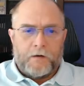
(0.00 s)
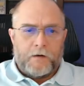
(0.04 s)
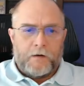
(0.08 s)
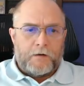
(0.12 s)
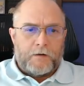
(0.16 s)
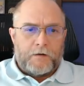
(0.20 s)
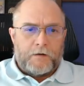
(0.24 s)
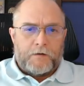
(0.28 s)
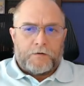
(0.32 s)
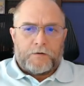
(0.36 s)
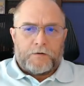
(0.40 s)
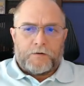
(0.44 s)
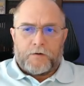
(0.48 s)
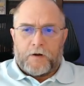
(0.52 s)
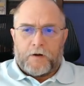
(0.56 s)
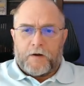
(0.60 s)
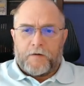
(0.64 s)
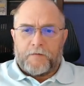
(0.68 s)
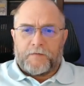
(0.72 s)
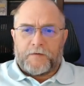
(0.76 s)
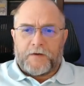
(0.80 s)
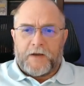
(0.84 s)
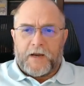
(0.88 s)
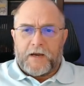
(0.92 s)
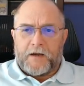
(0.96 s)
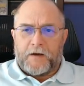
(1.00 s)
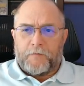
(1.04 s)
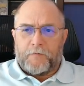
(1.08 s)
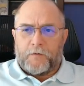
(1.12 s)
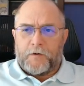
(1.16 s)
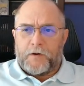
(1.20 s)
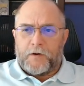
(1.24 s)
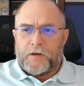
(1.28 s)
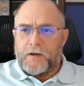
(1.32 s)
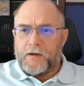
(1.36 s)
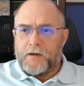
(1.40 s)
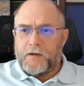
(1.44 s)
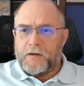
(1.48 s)
So I've
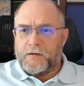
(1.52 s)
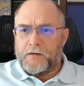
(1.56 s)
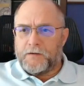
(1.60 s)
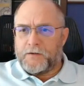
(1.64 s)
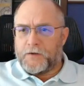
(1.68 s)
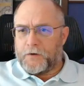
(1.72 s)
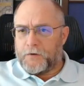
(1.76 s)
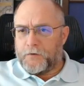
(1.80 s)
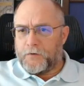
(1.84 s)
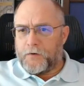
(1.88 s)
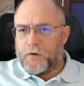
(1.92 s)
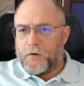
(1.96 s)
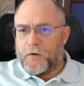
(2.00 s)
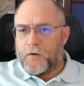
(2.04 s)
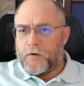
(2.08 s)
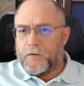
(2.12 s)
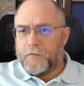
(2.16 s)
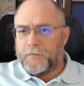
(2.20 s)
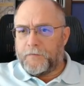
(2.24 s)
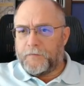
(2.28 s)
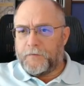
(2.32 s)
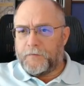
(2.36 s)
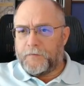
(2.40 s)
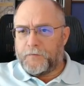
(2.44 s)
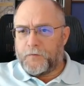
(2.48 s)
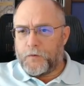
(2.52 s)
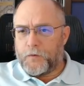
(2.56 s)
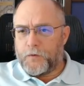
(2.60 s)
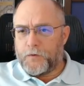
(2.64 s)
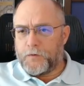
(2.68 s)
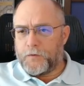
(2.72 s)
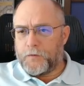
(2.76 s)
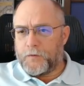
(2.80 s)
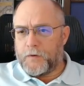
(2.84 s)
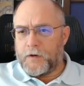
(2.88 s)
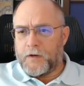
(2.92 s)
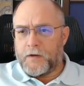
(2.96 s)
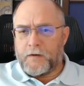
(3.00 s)
went in, turned off
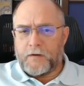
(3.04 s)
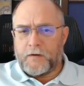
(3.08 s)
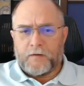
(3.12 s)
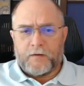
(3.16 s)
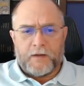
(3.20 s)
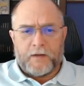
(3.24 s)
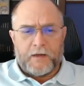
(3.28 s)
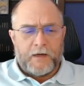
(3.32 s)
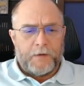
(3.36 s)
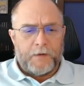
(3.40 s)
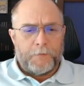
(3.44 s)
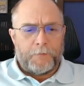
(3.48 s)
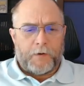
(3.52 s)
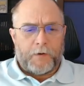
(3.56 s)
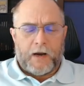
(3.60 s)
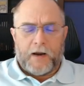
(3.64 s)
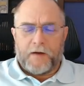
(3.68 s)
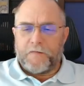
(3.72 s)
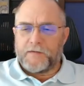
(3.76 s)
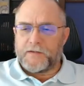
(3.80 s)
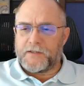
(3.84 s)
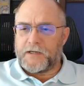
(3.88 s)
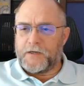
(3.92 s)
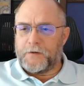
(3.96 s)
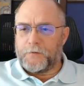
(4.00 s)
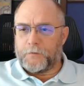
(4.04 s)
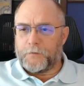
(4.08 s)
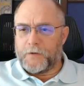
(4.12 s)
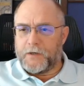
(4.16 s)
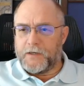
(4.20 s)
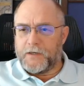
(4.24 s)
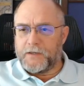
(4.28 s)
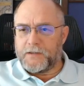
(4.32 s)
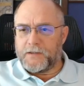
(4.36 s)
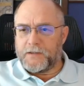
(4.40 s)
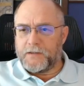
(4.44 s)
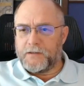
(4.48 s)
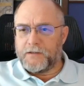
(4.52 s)
for the privacy
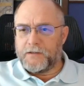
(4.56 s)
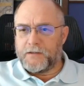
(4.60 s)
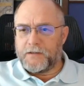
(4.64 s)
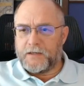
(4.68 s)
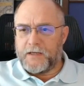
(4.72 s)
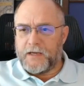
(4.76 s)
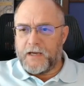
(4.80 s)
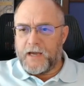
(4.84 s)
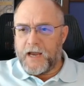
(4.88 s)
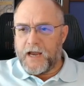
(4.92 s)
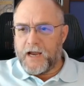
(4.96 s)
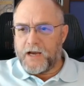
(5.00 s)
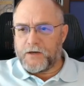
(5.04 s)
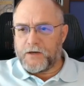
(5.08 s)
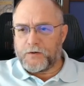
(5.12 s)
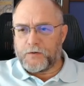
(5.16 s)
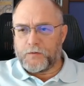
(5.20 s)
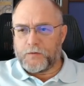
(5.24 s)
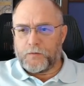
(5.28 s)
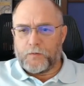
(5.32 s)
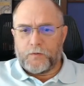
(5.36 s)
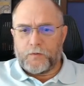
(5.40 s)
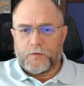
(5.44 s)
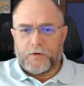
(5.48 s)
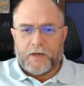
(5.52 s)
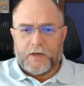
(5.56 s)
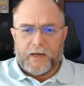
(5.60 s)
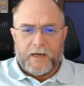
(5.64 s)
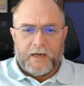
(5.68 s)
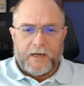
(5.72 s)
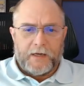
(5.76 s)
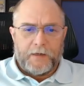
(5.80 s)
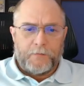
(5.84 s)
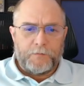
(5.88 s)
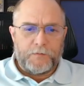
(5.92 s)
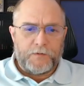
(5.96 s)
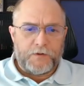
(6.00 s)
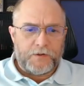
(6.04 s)
reasons the actual
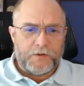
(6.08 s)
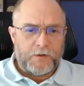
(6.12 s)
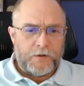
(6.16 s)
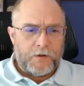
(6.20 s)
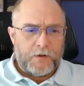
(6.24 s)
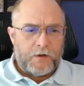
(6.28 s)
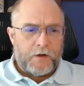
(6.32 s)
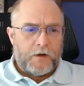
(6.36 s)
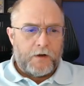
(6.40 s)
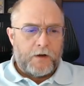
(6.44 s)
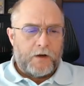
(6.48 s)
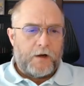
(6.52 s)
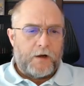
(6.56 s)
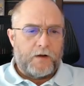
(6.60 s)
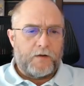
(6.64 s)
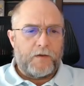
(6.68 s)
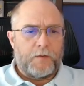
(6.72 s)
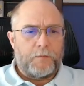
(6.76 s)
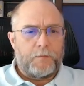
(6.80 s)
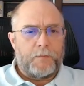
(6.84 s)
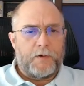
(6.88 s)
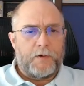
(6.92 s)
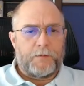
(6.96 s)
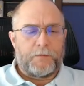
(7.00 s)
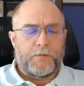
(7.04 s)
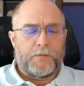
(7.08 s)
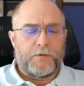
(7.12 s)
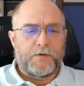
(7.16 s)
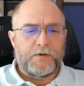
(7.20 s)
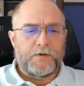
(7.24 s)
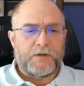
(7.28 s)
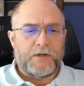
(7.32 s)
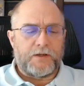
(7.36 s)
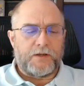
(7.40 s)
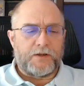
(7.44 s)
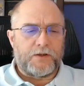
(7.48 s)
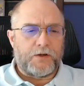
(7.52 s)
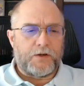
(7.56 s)
names of the members
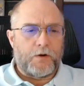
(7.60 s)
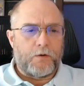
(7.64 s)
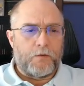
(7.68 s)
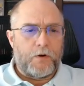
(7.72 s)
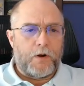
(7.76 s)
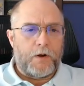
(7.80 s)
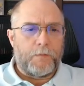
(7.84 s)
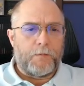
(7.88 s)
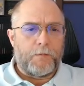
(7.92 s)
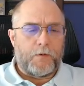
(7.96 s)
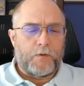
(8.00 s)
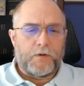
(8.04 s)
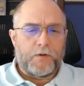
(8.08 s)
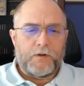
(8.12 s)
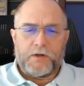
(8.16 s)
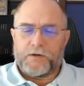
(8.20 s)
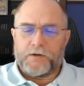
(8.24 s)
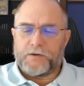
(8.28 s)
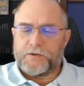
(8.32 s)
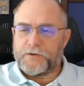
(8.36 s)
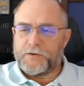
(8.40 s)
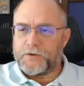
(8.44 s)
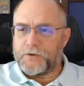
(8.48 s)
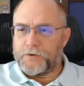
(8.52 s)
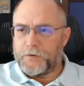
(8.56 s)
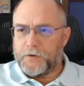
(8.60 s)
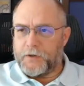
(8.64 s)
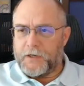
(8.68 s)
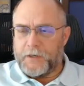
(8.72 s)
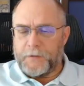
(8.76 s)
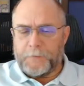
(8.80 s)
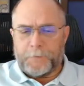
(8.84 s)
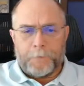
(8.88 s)
that show up on this tree.